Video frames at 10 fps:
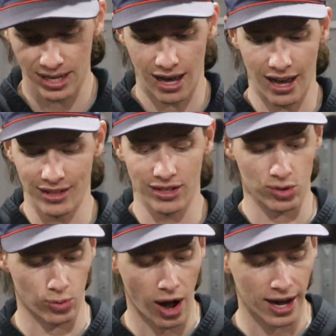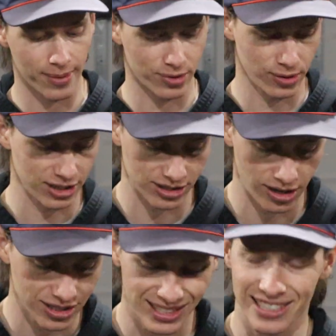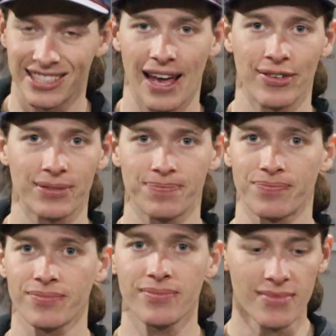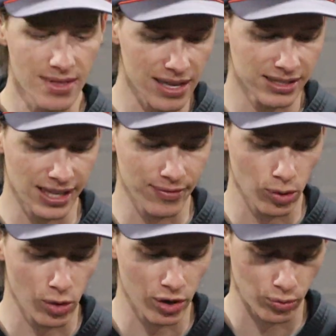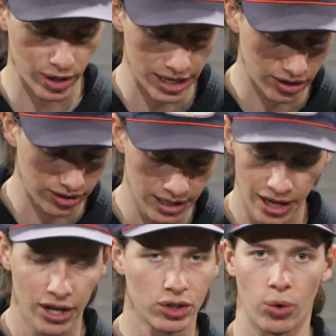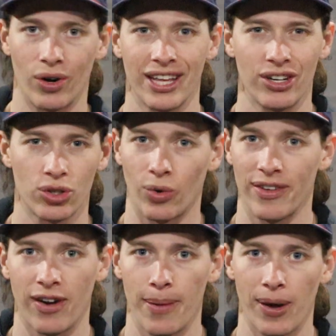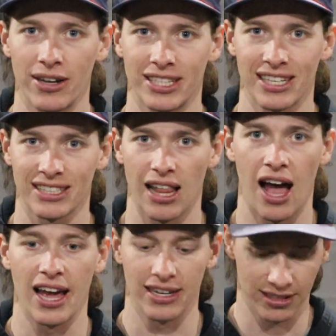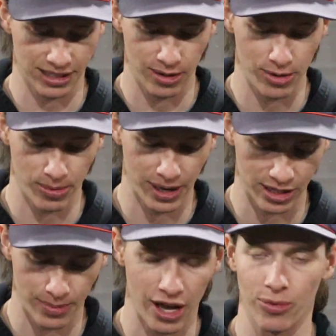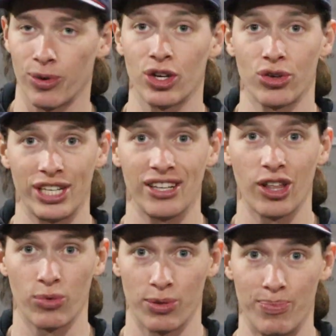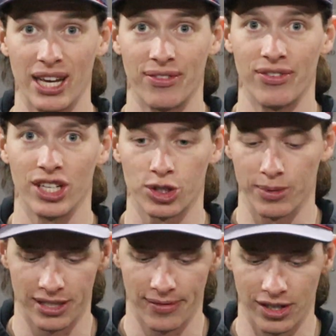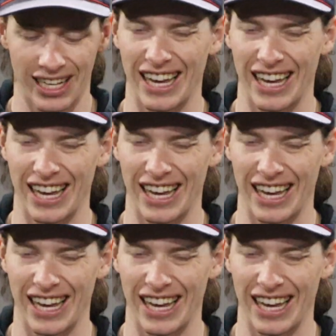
And this rod, I'm throwing this on just a 7-to-1 reel, 20 to 25 pound test line is going to be your best bet when you're dealing with big fish specifically.